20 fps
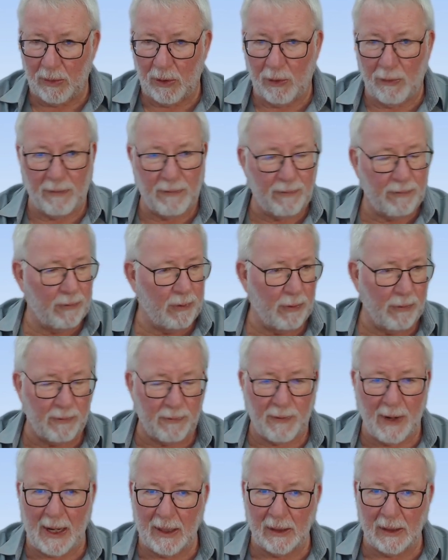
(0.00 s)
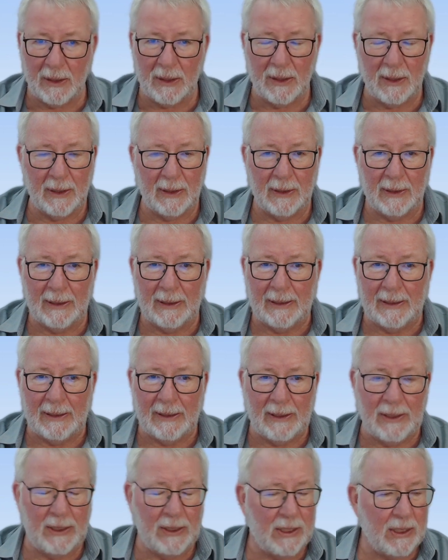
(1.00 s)
You failed,
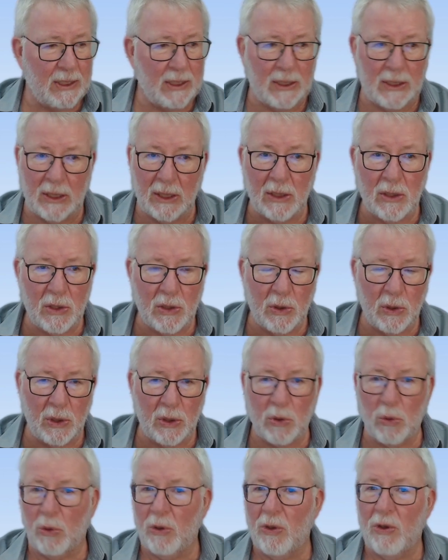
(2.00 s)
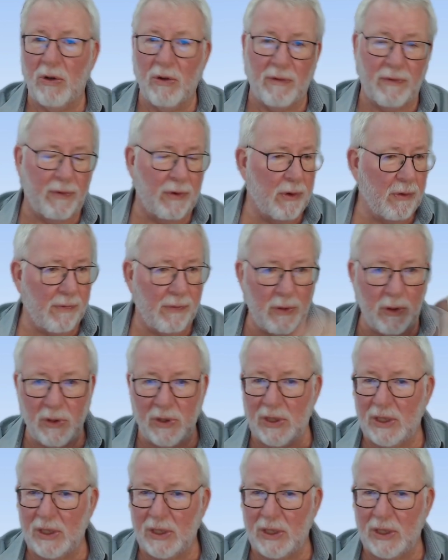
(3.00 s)
you just didn't do it, or you refused.